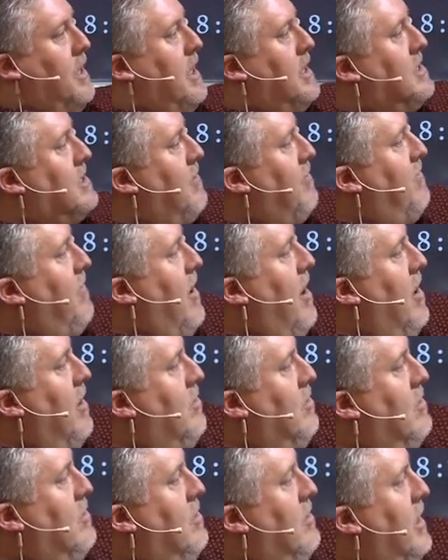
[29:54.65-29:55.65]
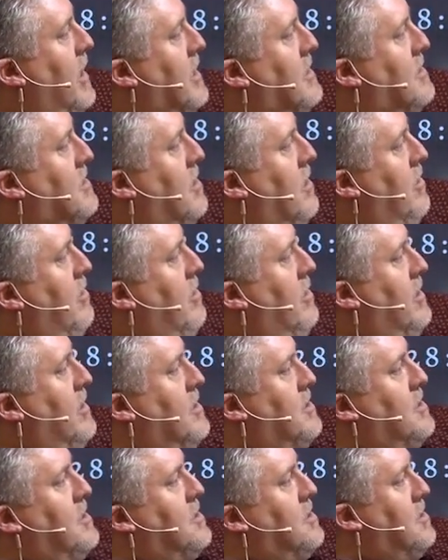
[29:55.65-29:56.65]
Is the Father excluded?
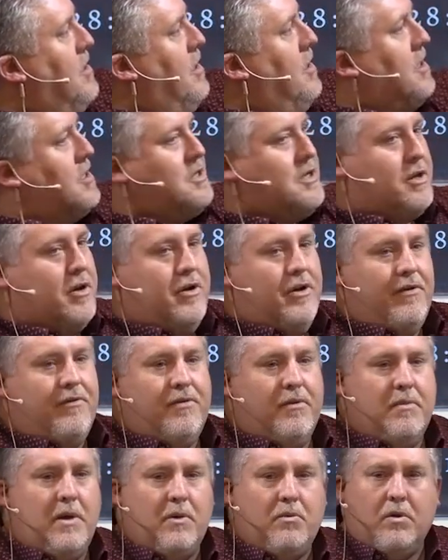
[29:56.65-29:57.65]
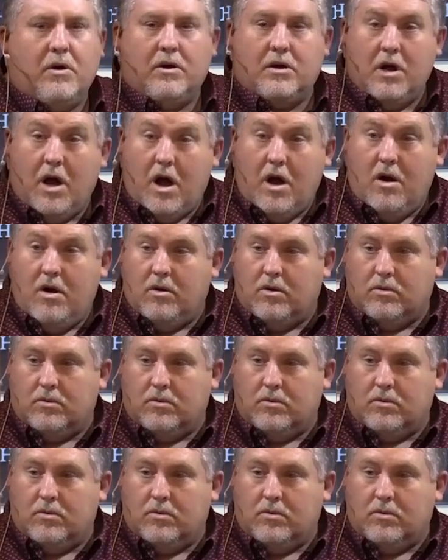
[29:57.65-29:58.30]
Is the Son excluded from that work? No.